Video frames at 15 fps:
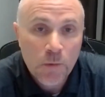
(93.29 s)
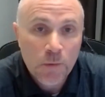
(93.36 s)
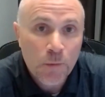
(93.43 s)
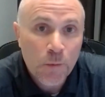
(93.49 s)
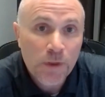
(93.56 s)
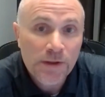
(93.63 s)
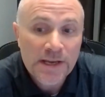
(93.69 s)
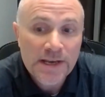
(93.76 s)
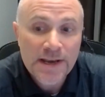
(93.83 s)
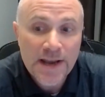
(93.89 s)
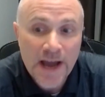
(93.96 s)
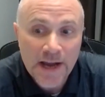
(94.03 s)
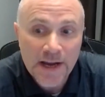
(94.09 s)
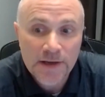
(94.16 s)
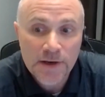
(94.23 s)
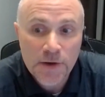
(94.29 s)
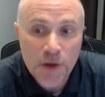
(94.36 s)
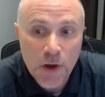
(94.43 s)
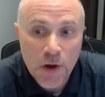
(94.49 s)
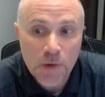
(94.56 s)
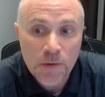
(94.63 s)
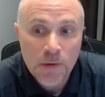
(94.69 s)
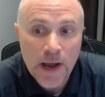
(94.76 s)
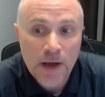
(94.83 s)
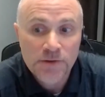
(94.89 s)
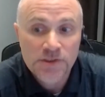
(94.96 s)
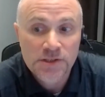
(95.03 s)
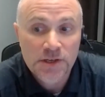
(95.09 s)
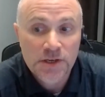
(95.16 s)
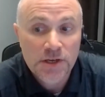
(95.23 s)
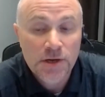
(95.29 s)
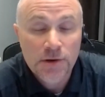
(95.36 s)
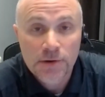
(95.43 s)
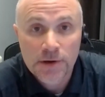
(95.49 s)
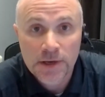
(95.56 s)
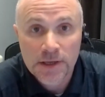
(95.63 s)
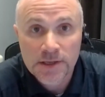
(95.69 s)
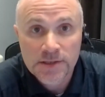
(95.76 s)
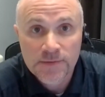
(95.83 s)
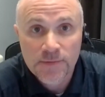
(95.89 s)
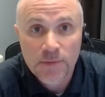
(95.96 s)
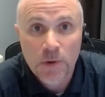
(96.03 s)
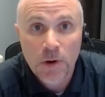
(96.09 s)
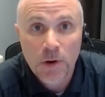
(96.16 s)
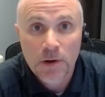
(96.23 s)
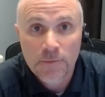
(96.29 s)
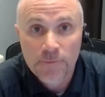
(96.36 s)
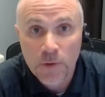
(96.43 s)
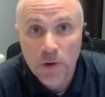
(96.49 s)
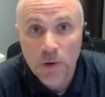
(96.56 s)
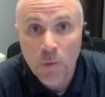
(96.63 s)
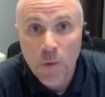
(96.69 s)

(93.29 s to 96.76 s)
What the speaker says: We're really not going to know how secure it is for a